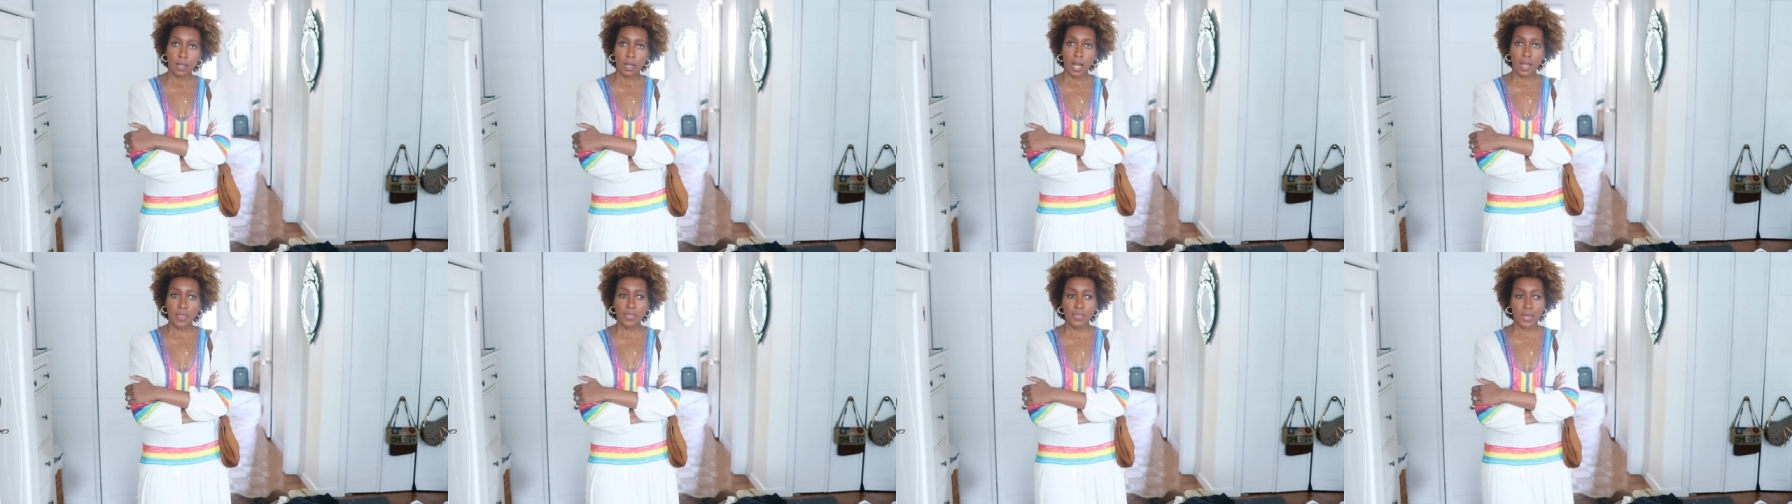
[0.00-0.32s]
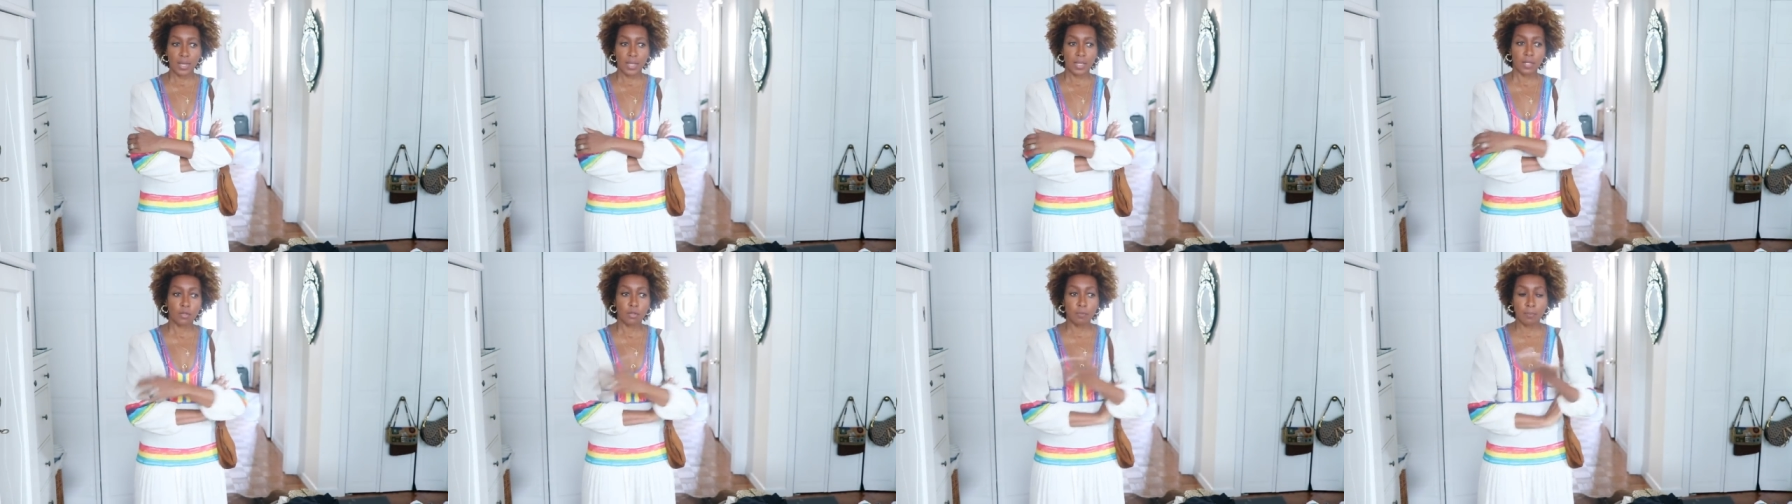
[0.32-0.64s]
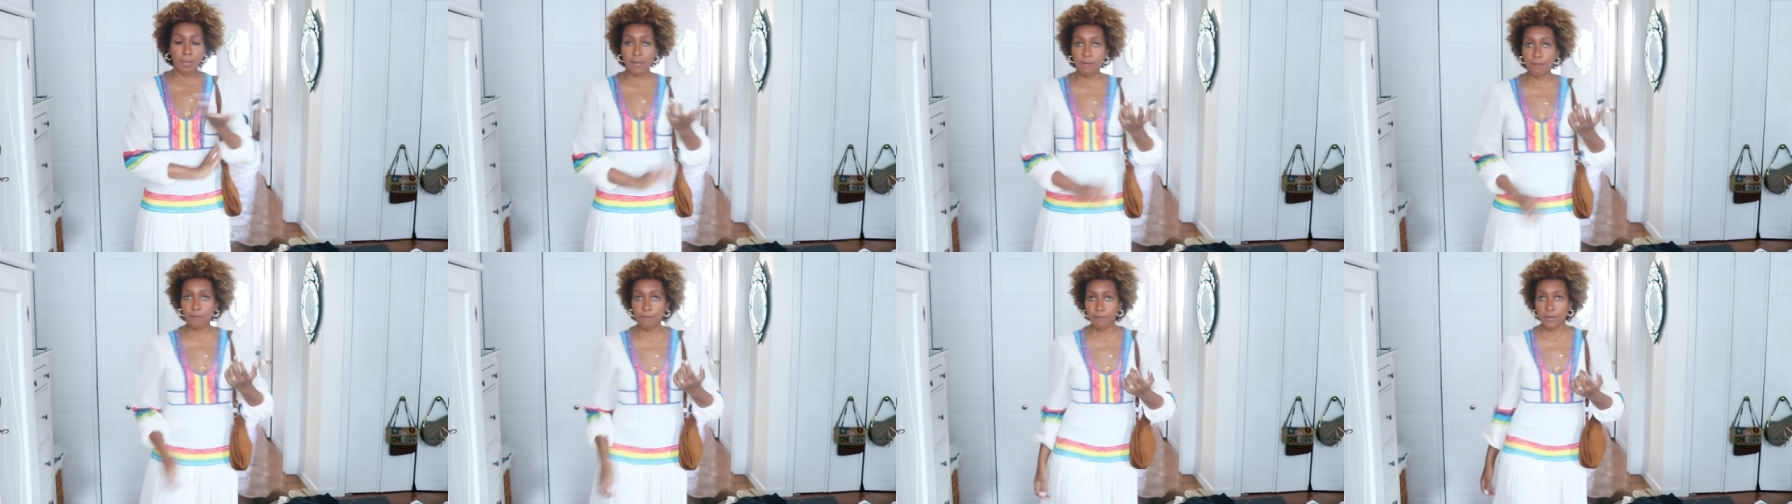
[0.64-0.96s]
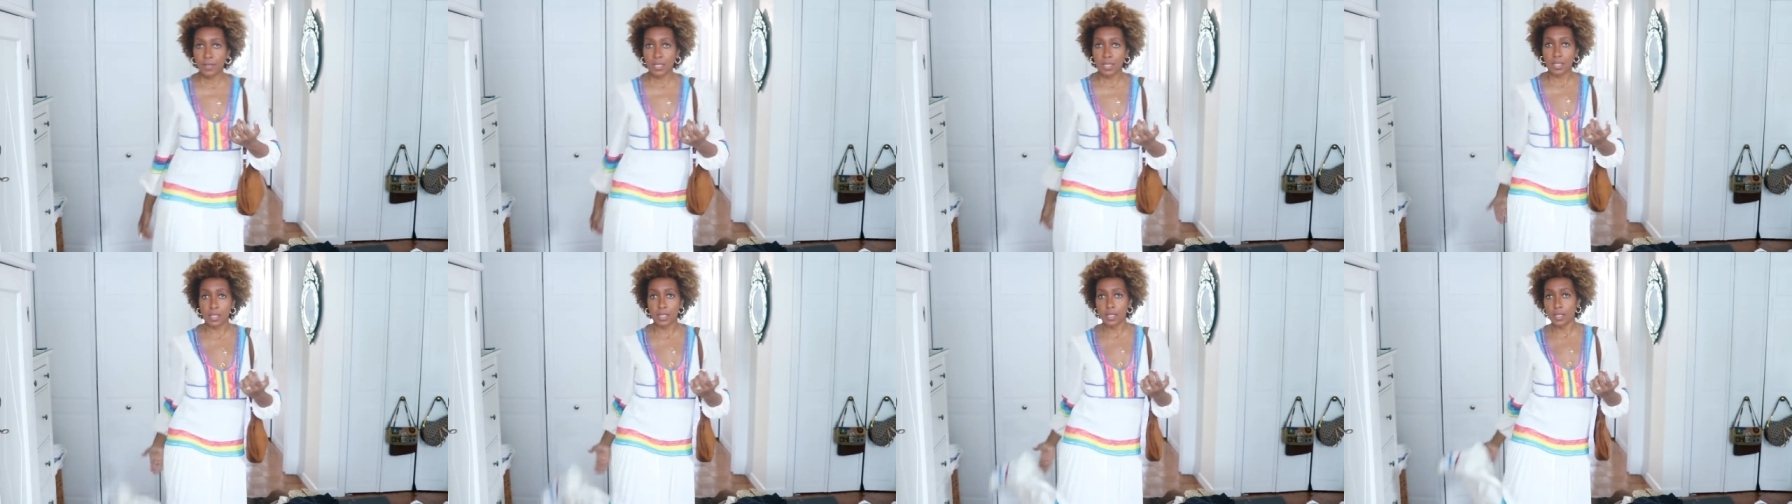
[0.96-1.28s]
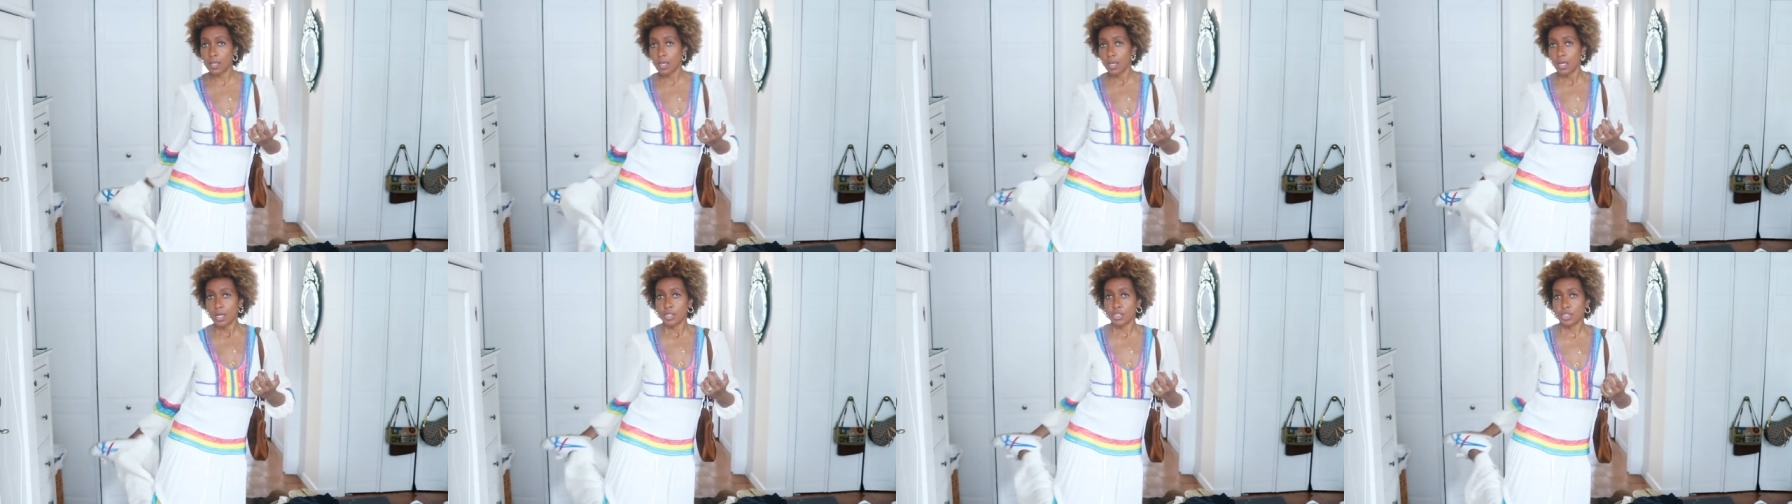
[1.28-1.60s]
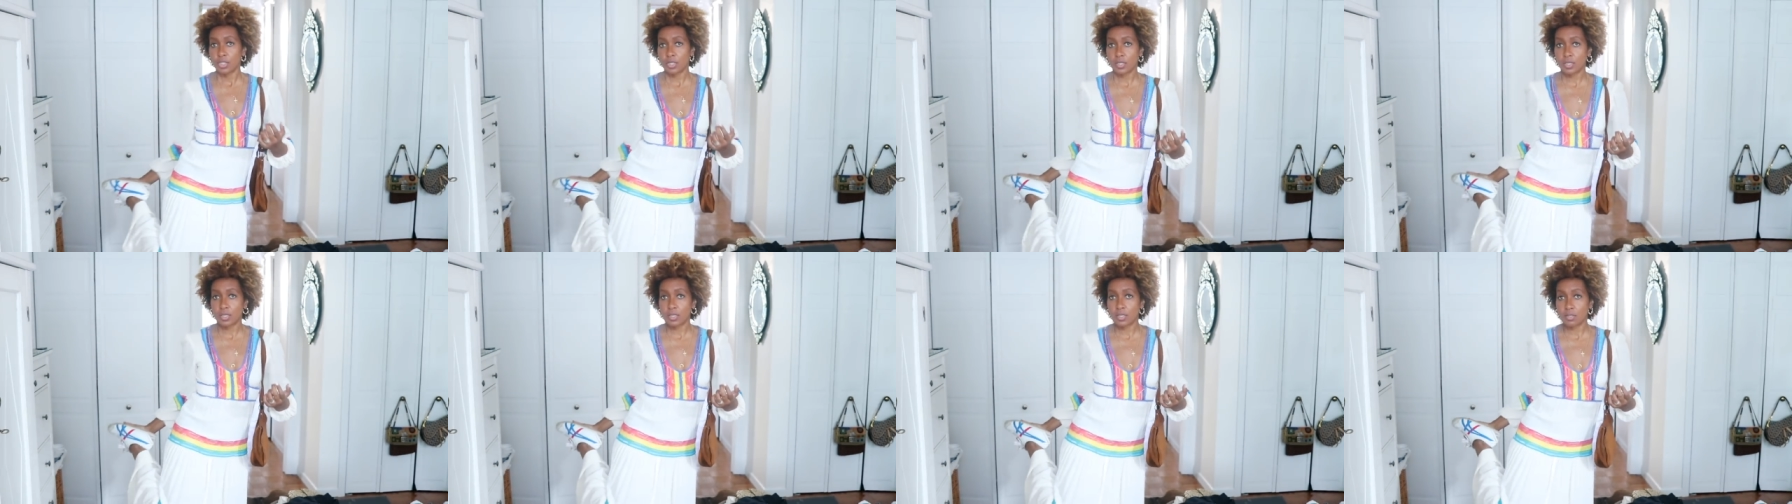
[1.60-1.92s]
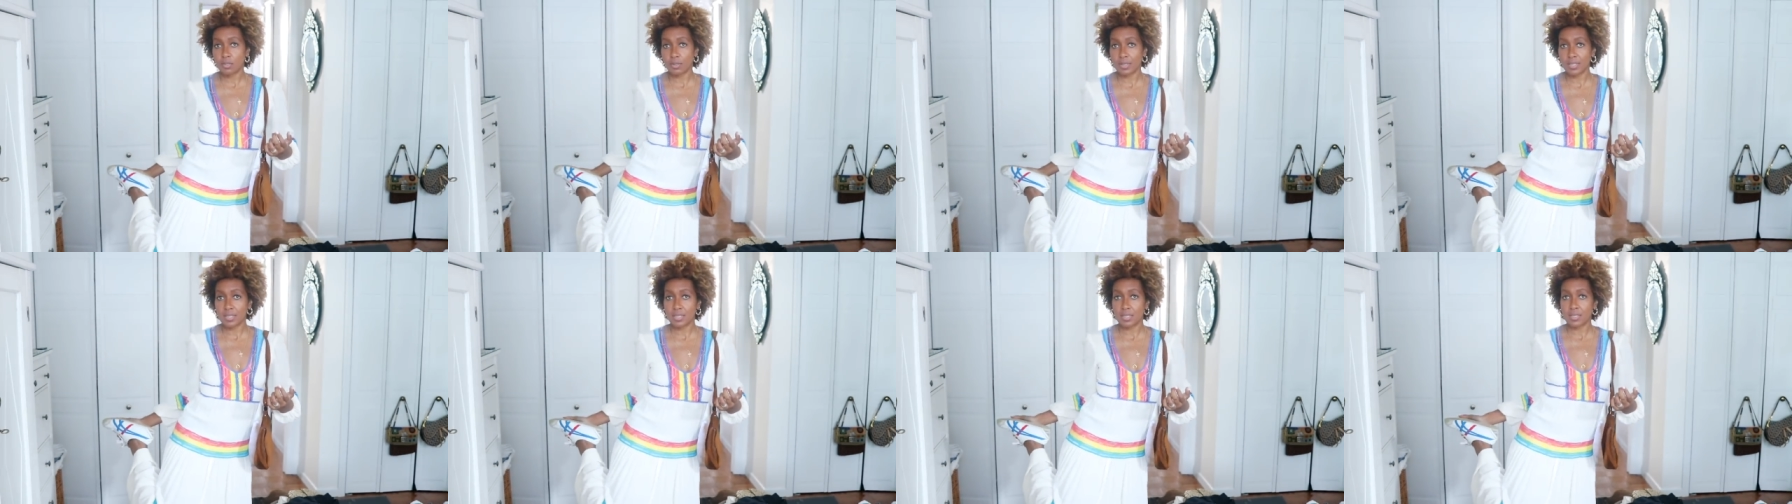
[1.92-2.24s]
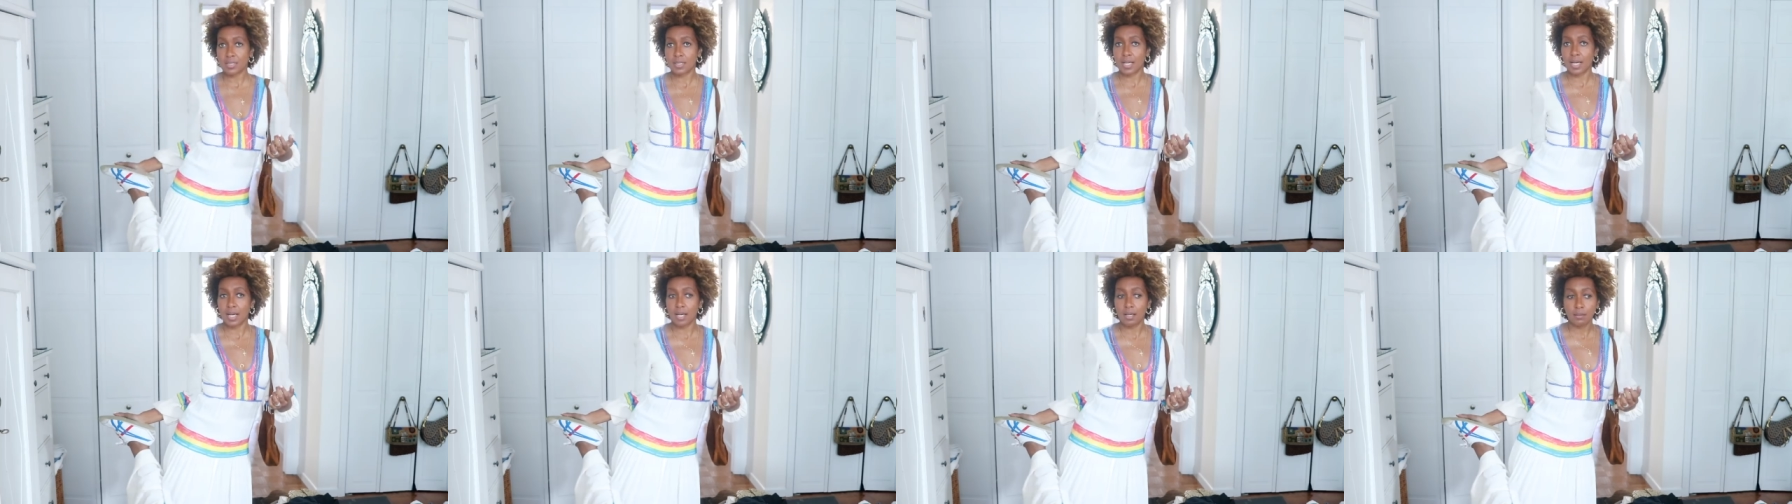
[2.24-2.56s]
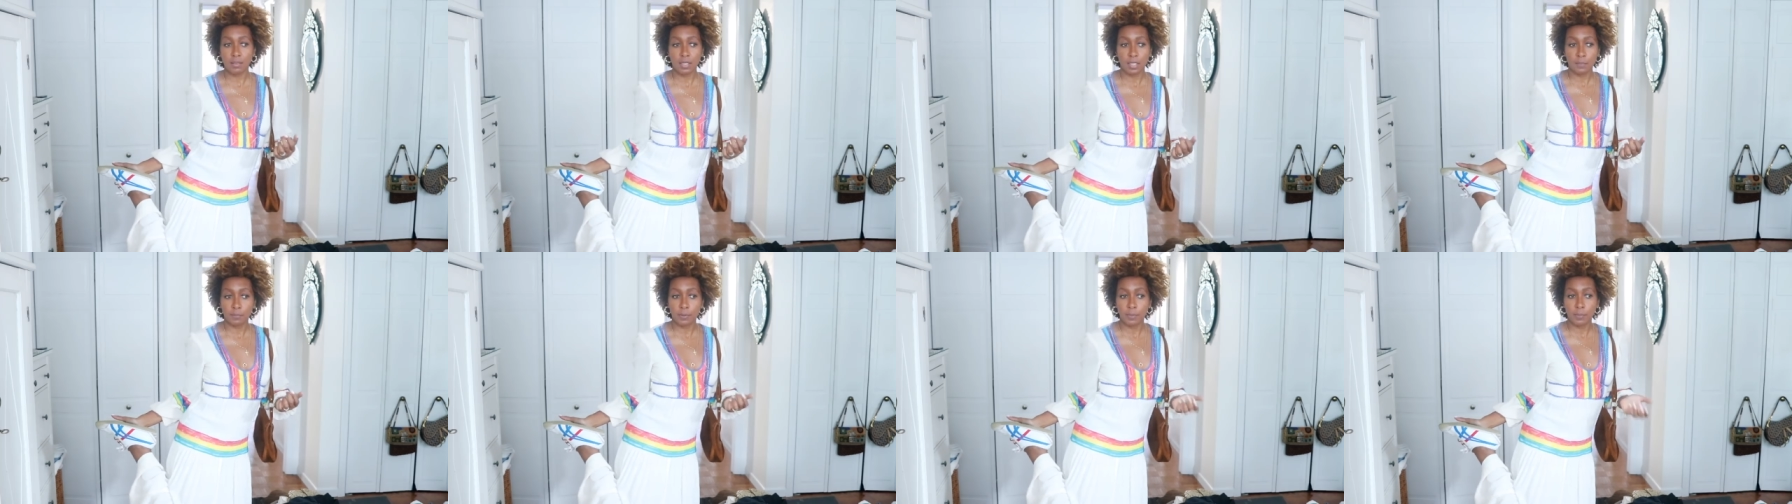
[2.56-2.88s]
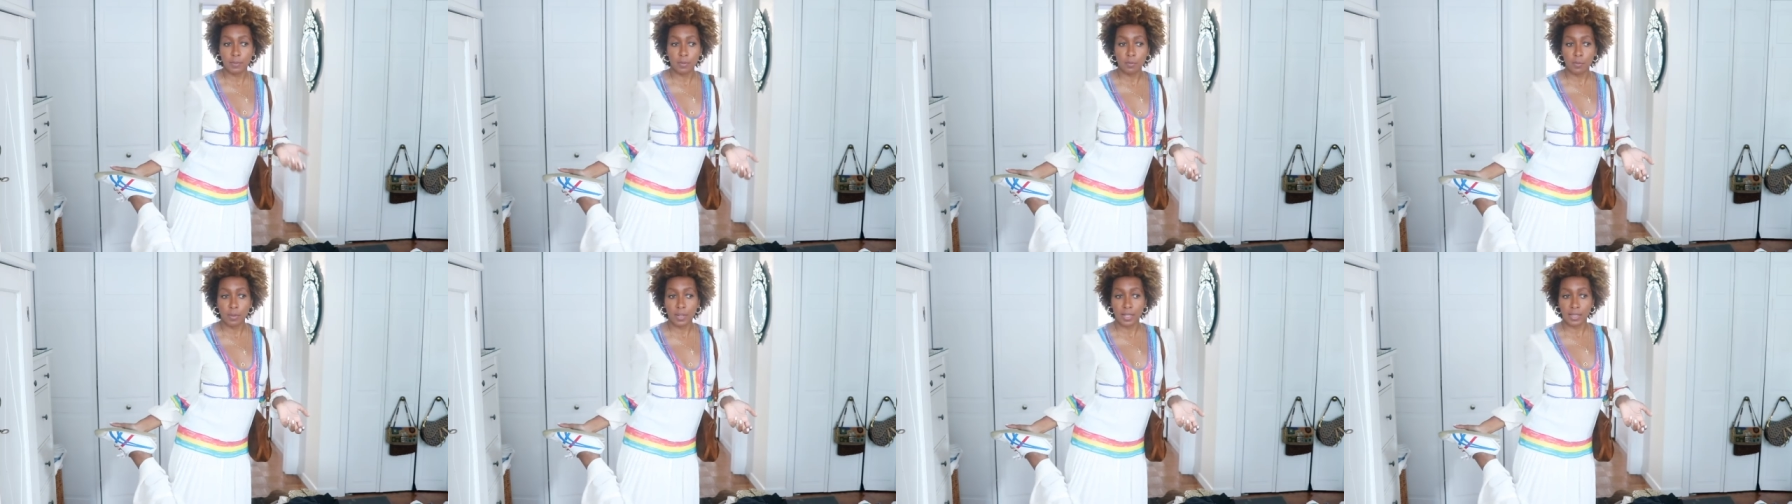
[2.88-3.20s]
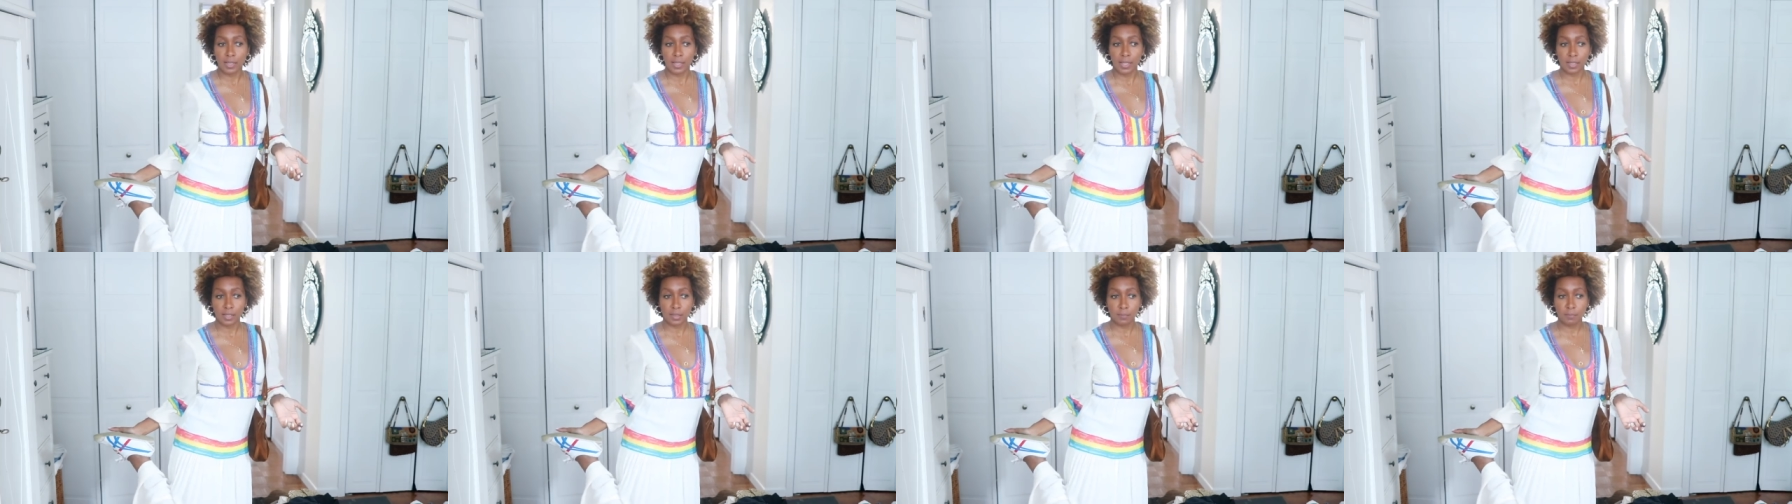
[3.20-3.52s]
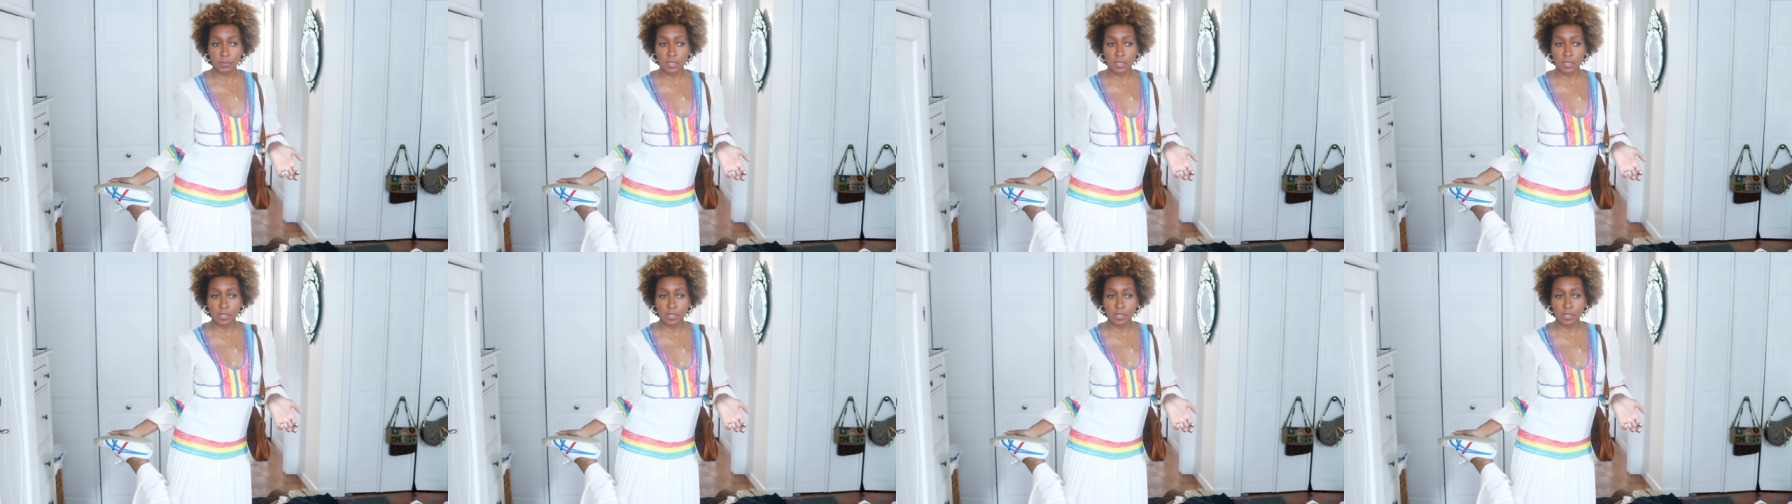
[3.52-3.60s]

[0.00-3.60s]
And then on my feet, just to dress it down, I'd probably wear like a,